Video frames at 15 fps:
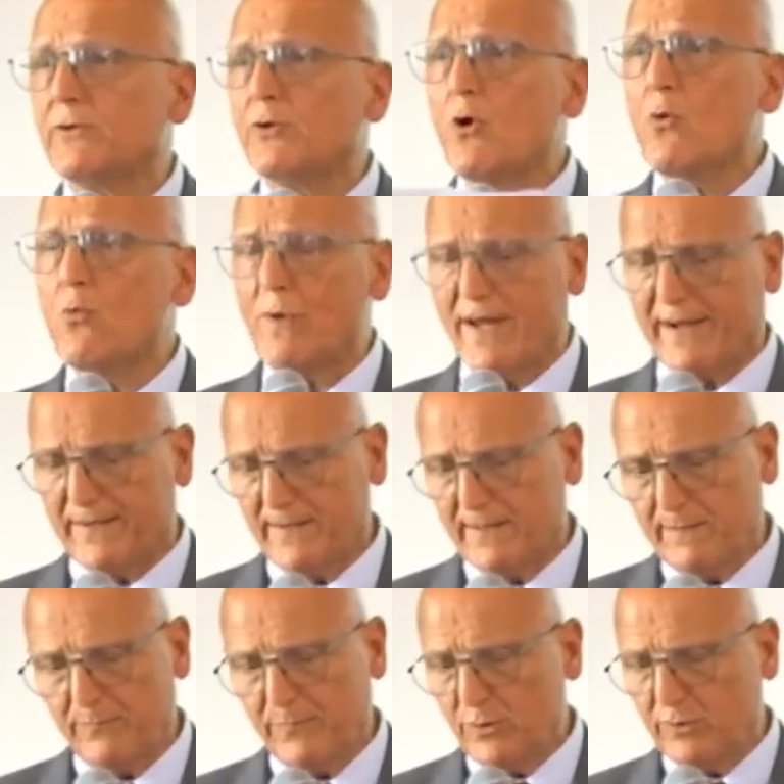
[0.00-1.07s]
nowhere,
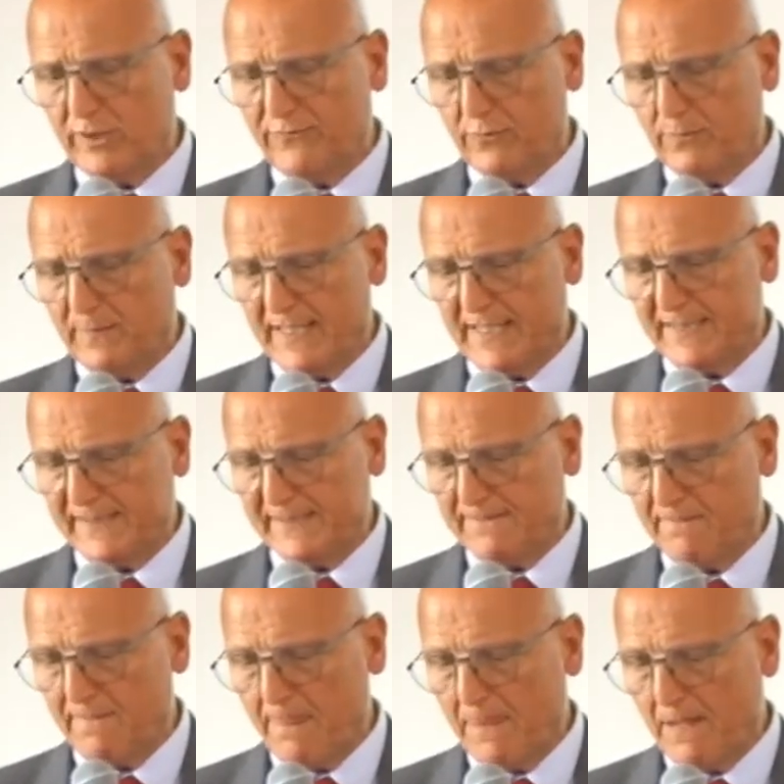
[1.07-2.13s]
beautiful place,
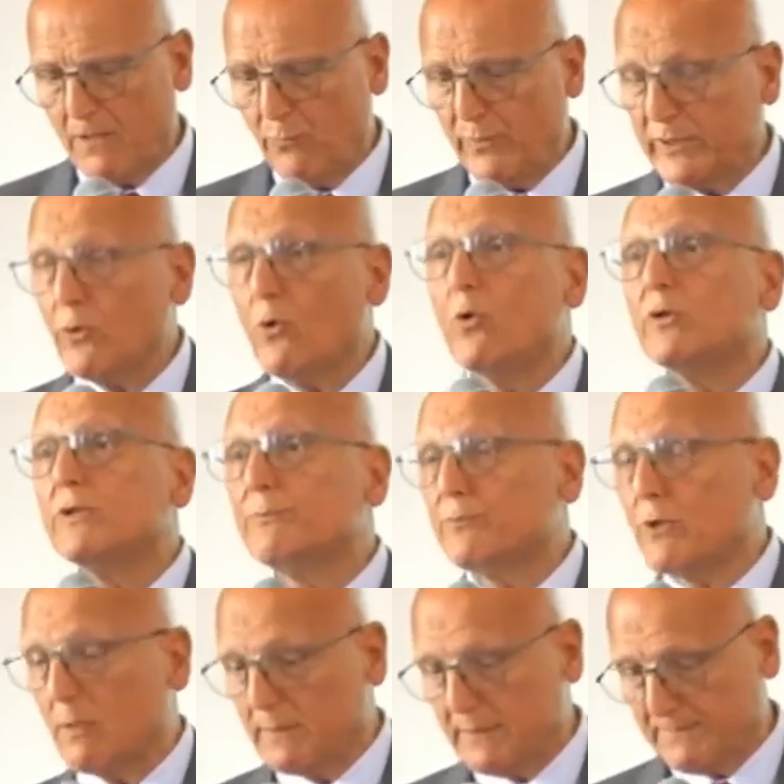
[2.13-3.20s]
with all the
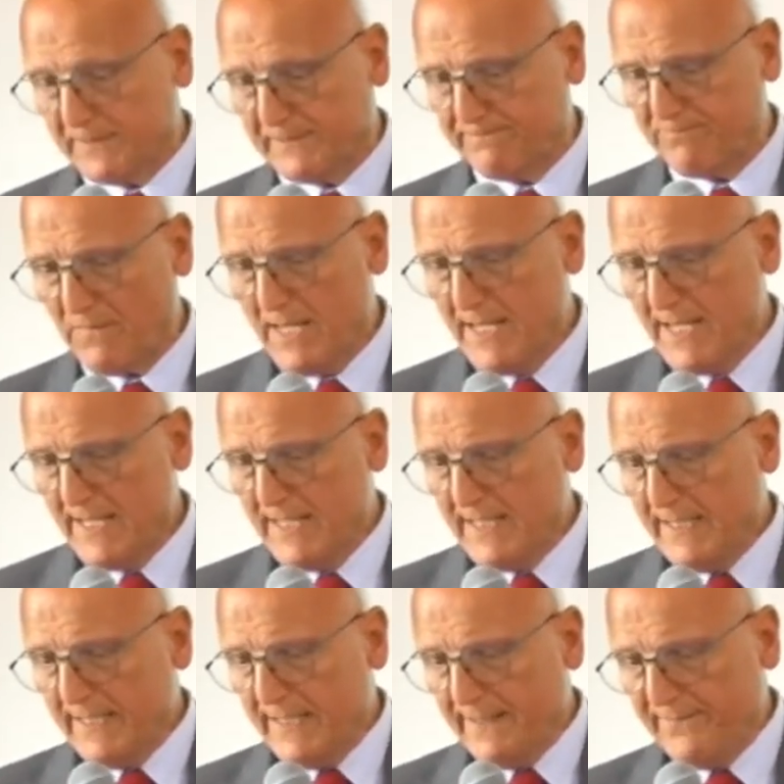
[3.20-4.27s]
problems.
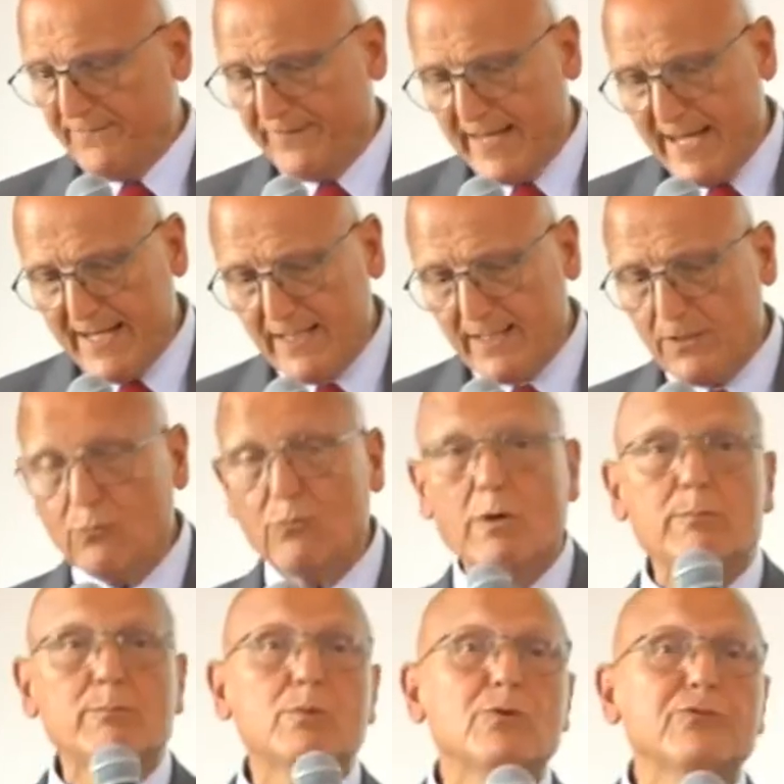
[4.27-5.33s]
Then
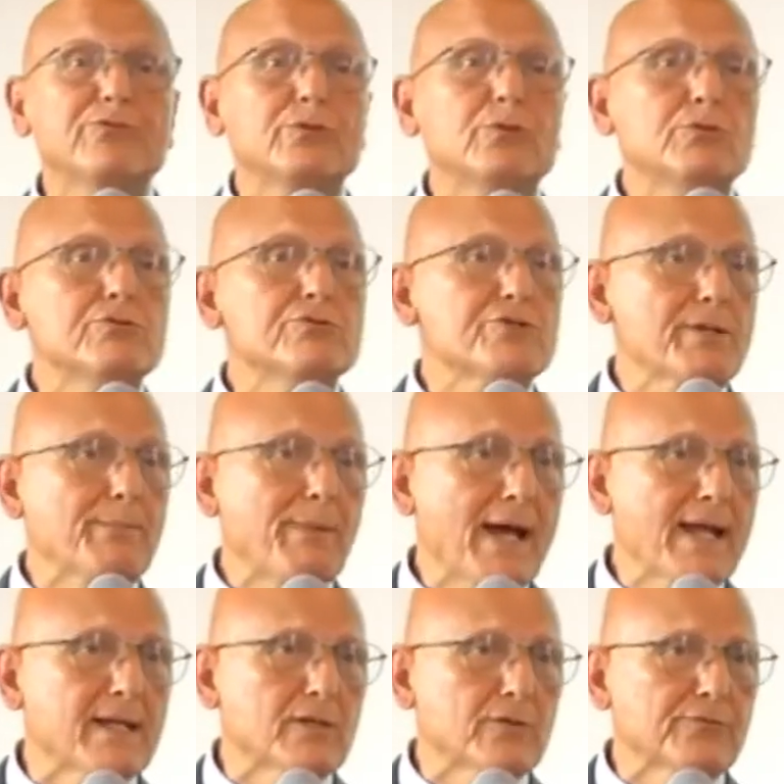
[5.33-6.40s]
we'll move to
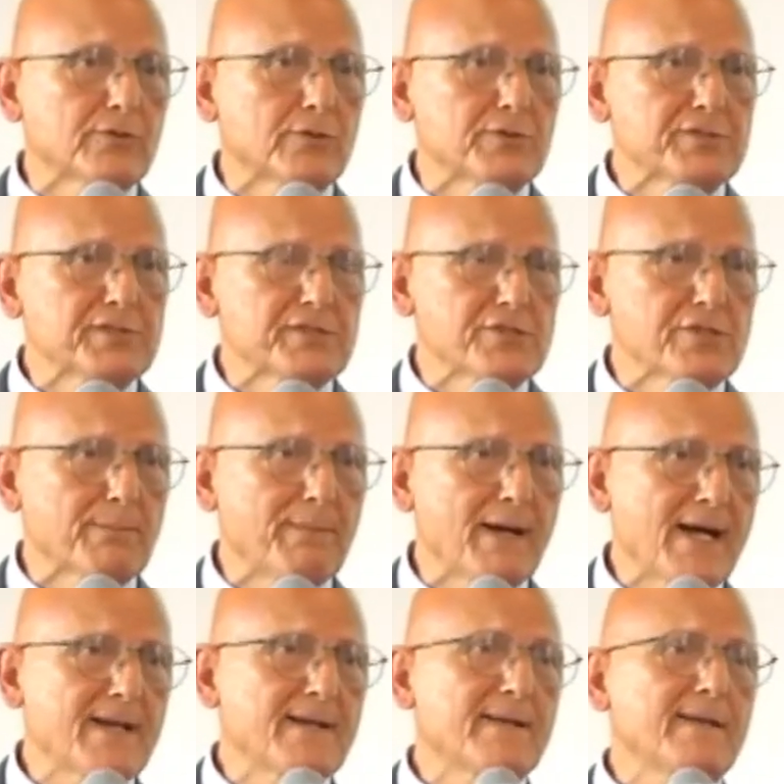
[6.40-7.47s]
Japan, of course,
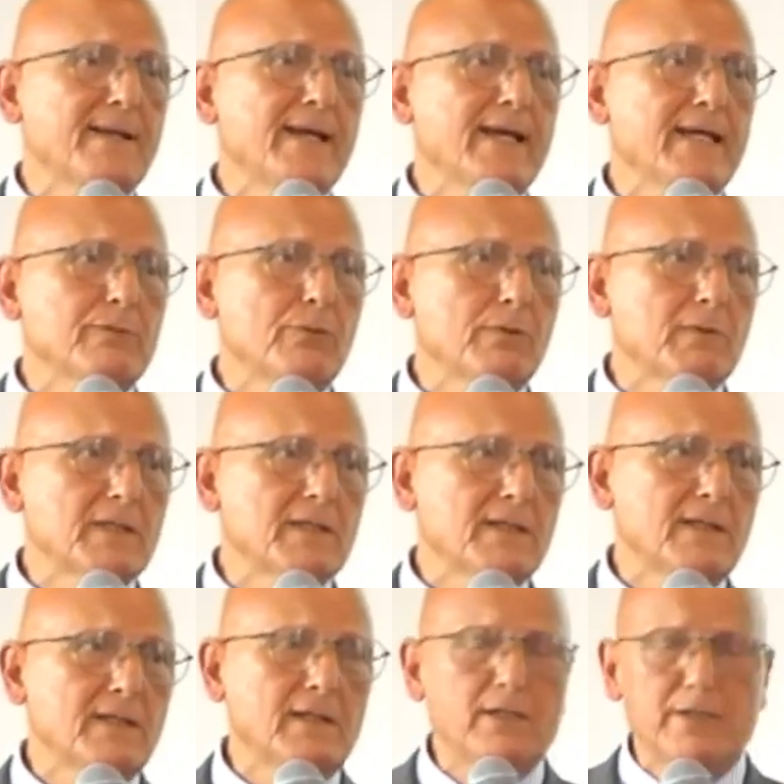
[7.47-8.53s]
Japan, and we will
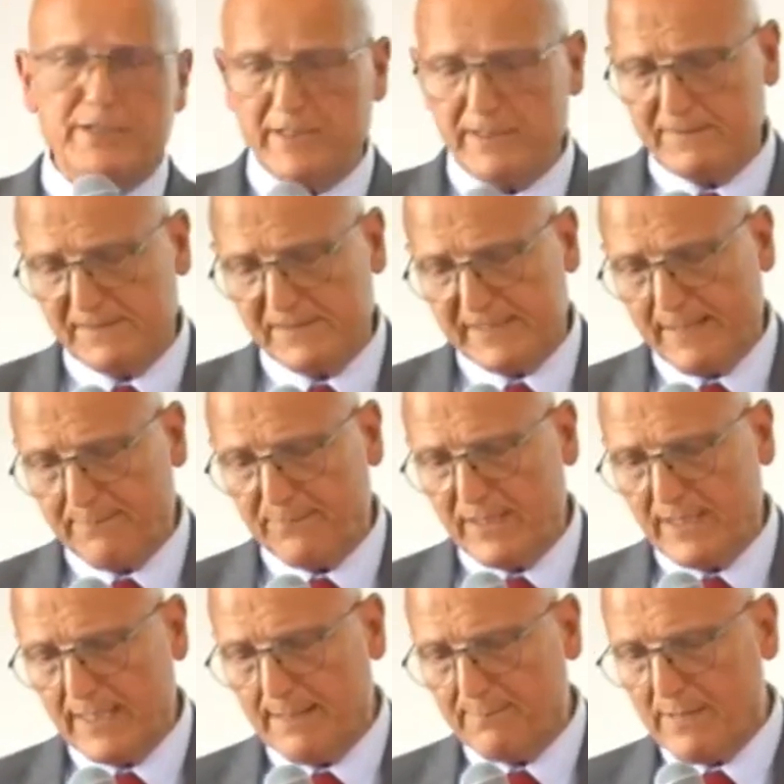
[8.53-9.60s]
learn
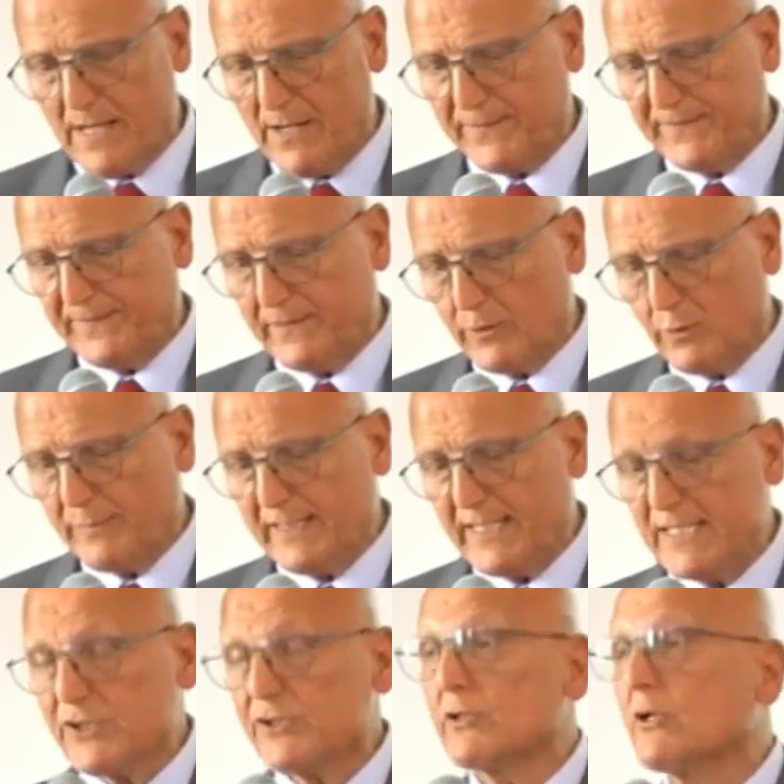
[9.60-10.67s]
something about the
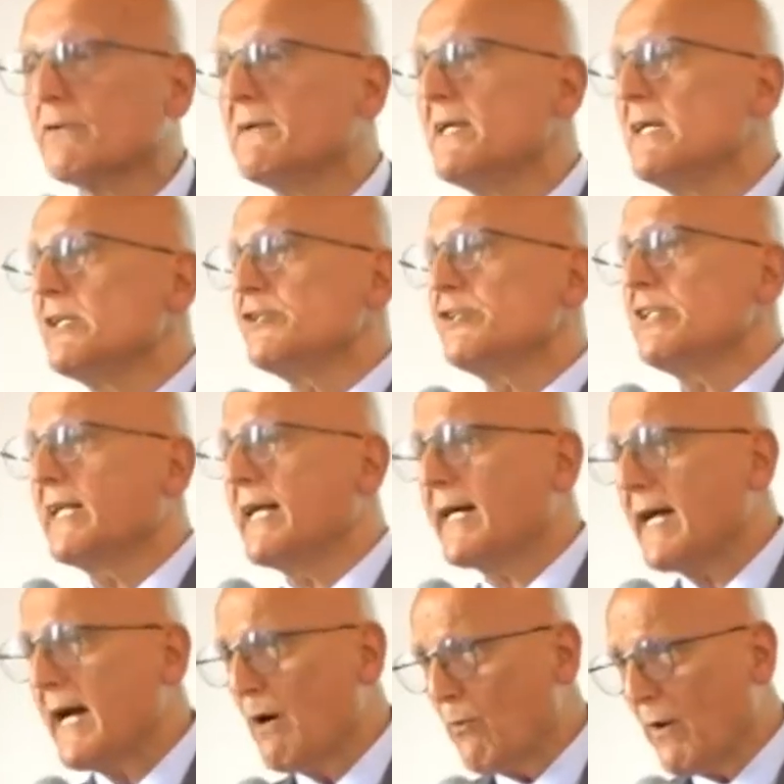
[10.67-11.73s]
nomination of
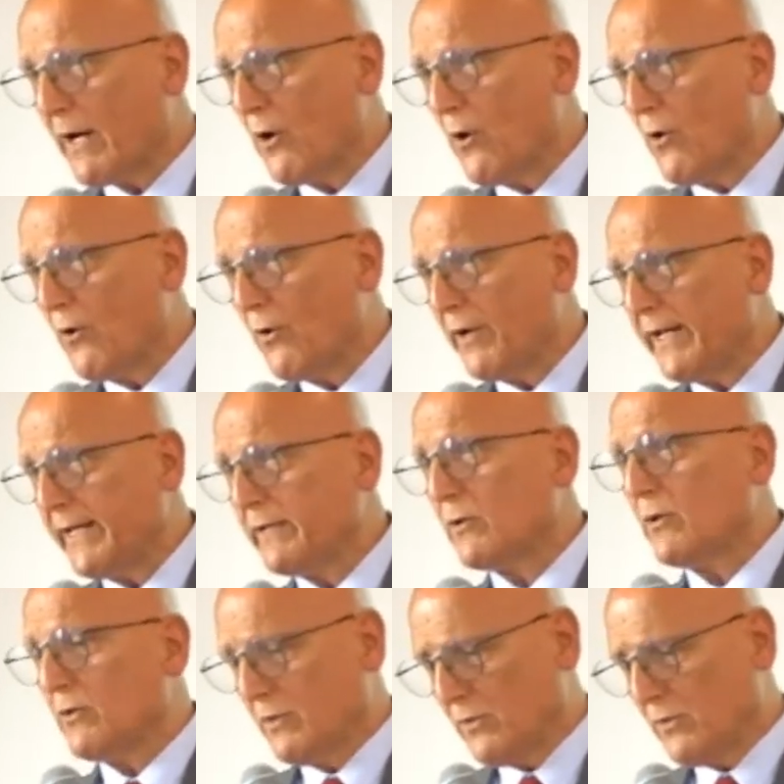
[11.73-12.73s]
Shirakawa-go and